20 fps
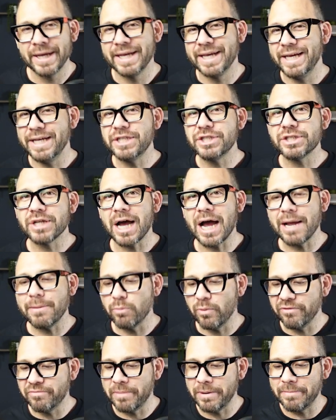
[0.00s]
Each time
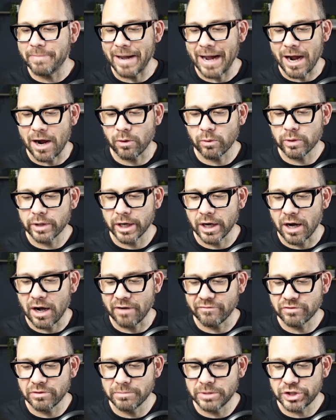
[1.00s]
we've been powering
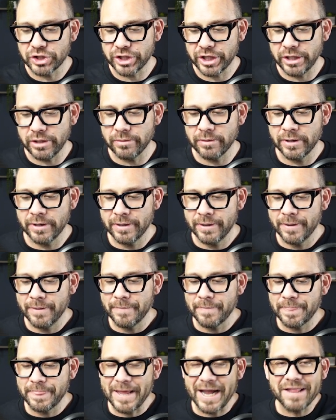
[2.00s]
off the machine,
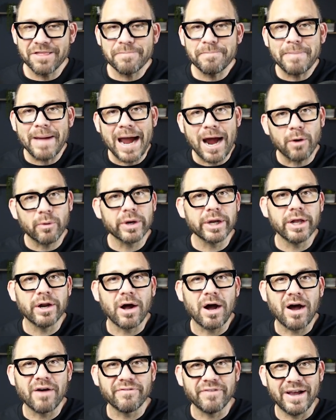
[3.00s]
that's powering it
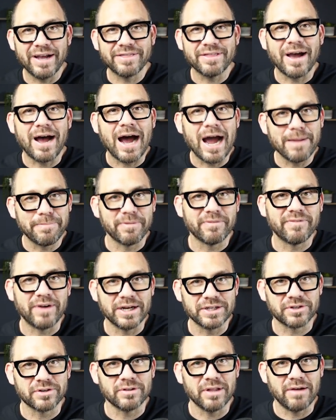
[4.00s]
off at the
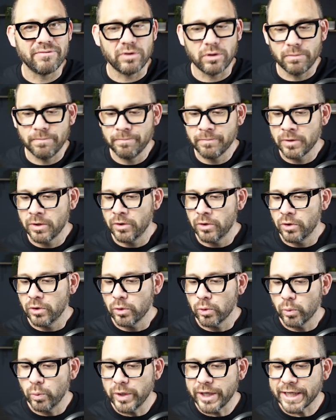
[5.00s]
hypervisor level.
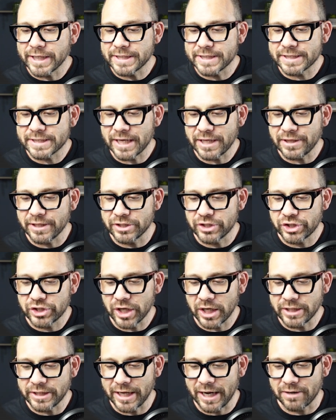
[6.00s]
We can send the
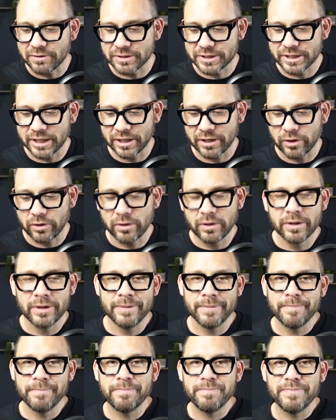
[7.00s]
shutdown signal.
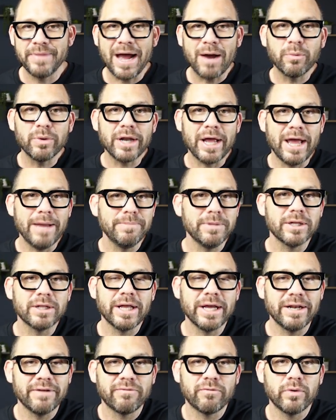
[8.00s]
That would
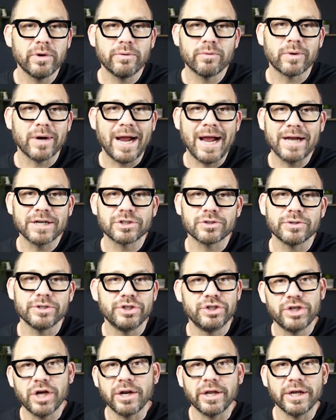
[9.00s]
emulate if we were actually
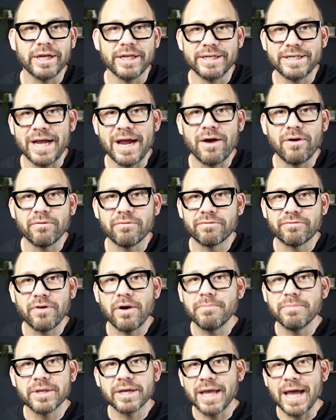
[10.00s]
shutting it down
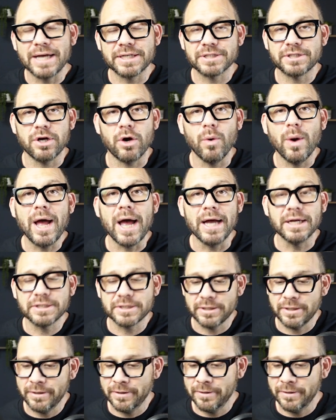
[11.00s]
from the guest OS.